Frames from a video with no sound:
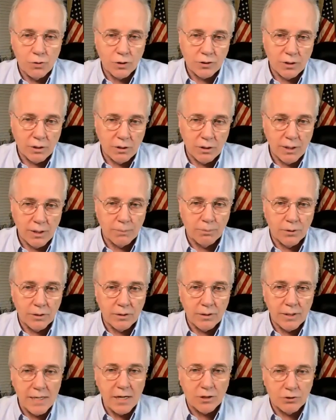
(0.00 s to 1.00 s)
are
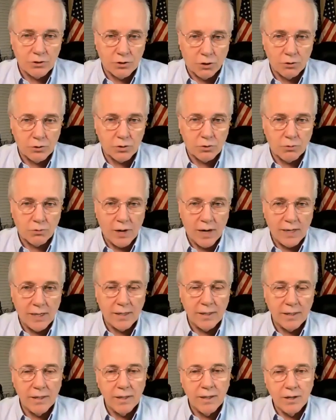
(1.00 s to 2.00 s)
deliberately
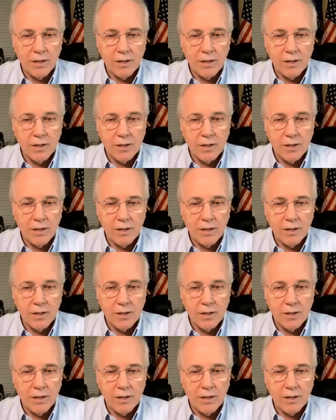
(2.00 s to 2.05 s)
adulterating